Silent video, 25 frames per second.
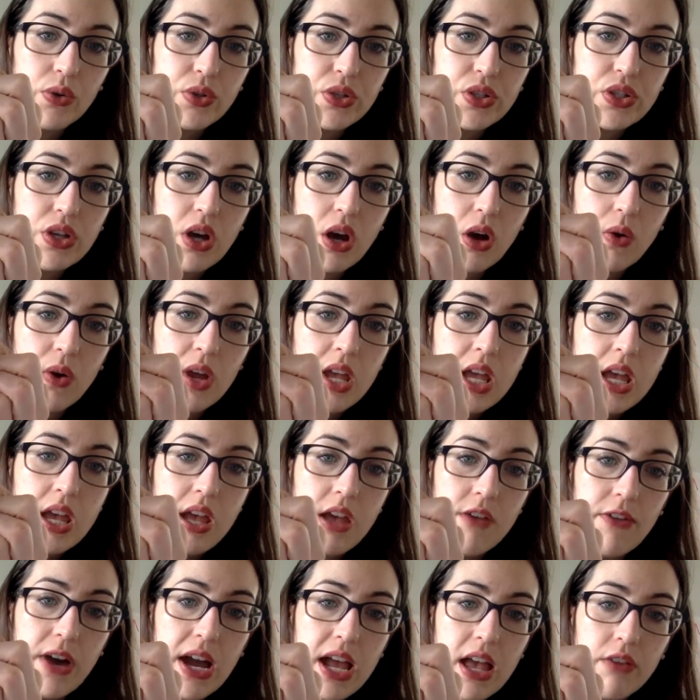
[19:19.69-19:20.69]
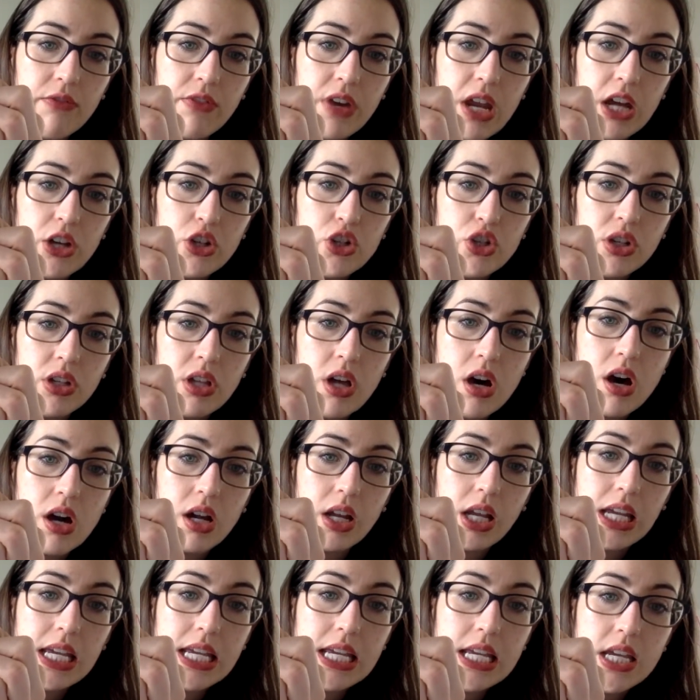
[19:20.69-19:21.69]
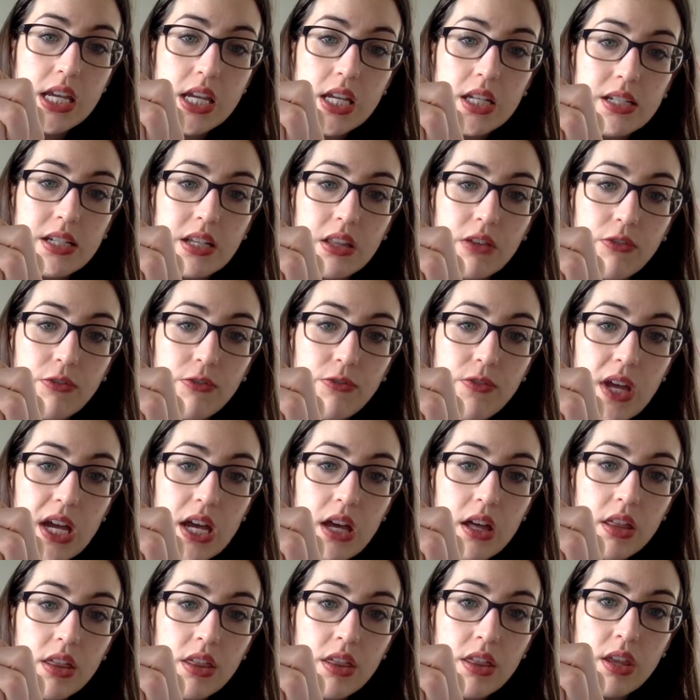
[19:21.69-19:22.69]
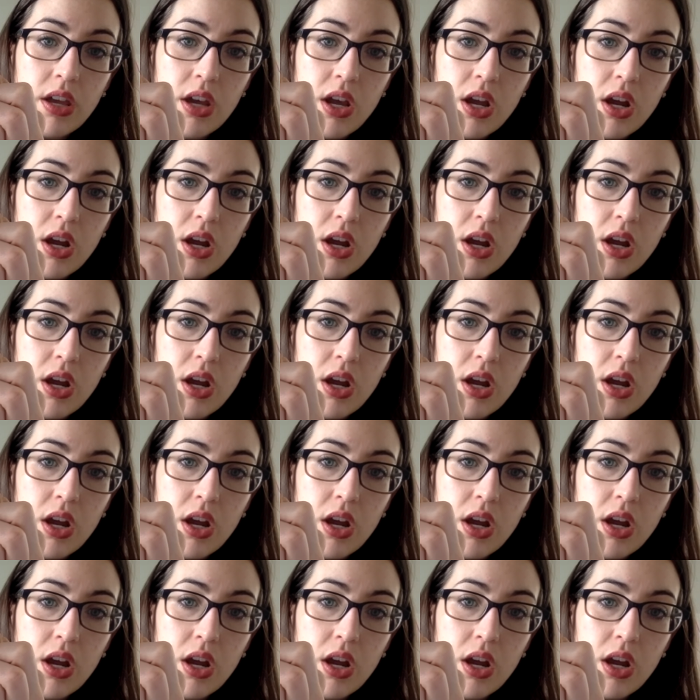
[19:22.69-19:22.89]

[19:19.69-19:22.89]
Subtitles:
So if I have natural log e to the 5th,